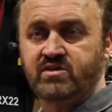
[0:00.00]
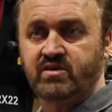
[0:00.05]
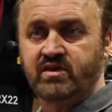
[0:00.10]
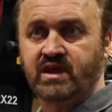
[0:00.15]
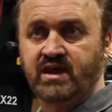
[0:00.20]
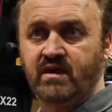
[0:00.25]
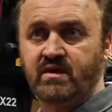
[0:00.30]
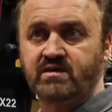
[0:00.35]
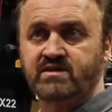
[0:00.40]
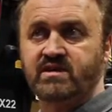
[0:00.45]
2
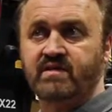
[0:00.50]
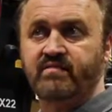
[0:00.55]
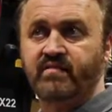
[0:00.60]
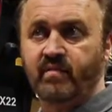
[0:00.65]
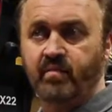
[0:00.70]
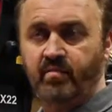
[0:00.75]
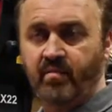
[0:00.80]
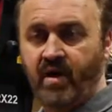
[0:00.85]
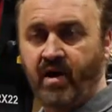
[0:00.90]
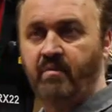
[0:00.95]
years if
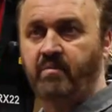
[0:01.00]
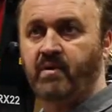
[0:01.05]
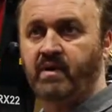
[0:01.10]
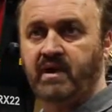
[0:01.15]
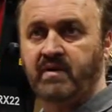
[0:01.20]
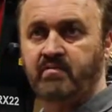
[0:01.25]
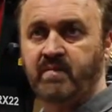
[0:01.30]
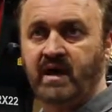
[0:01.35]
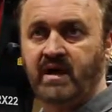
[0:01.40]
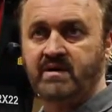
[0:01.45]
you
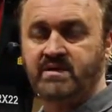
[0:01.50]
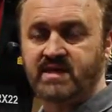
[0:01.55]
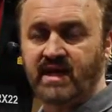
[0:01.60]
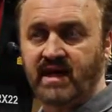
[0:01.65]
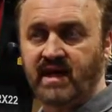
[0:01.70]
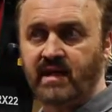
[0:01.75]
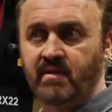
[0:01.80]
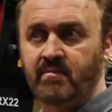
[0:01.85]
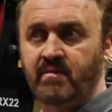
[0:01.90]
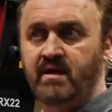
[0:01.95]
properly
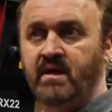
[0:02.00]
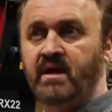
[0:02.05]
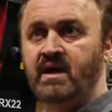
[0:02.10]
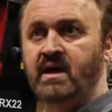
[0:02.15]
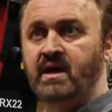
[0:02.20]
maintain them.